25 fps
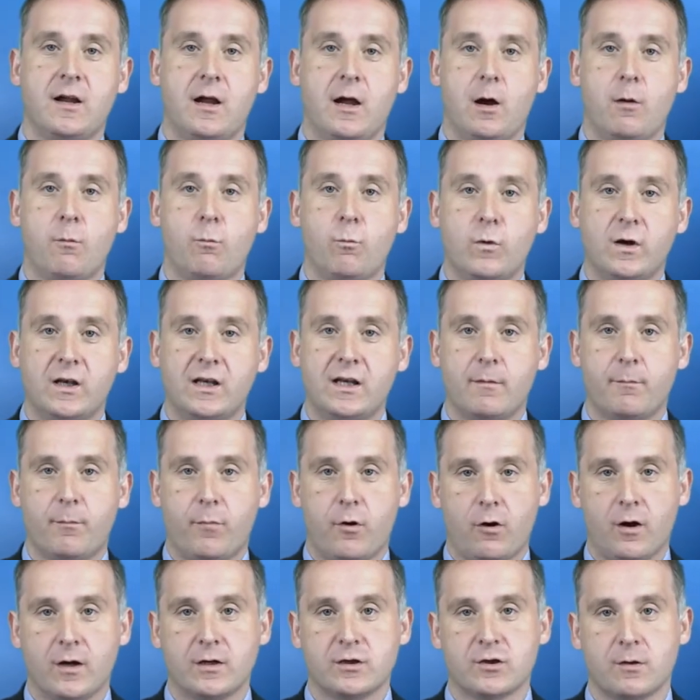and William
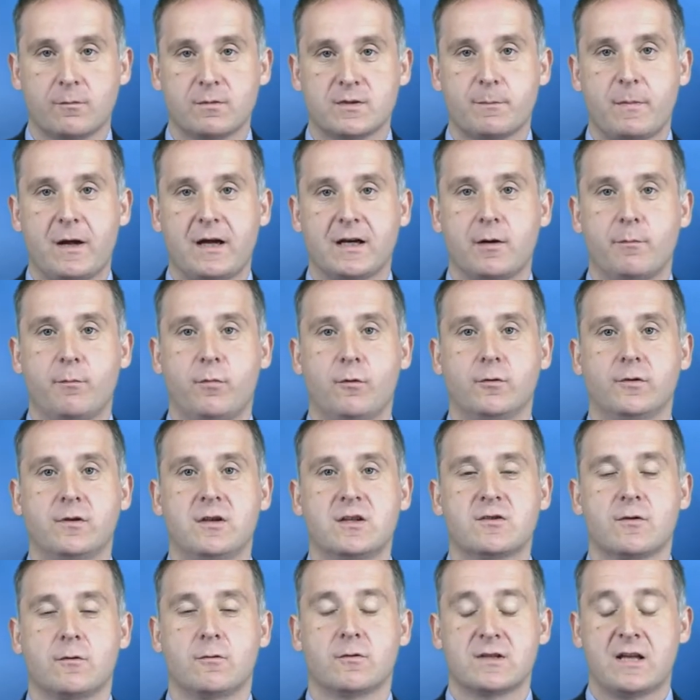Pike jumps back aboard
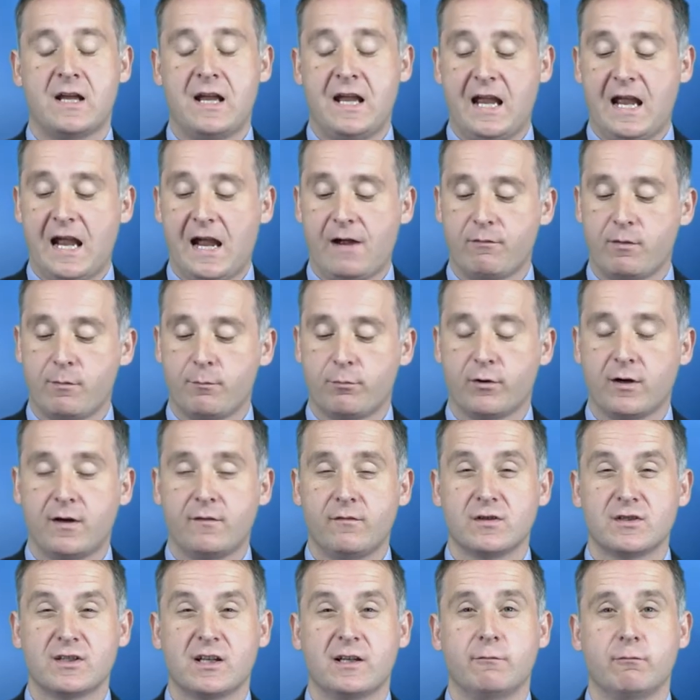this horse, having
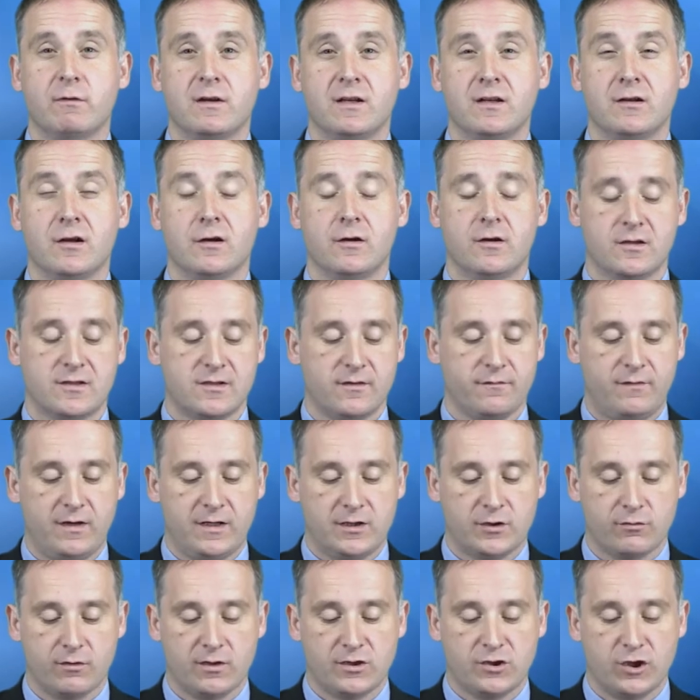previously ridden her to
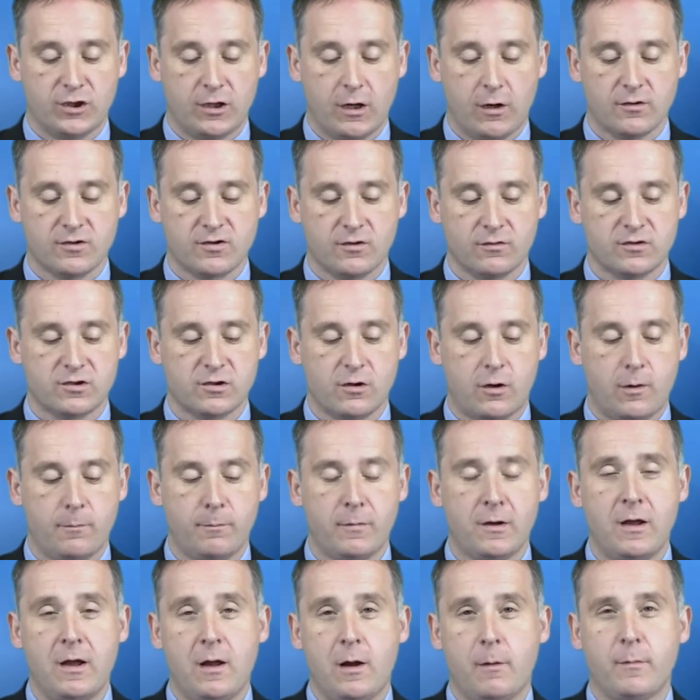victory. She goes on top.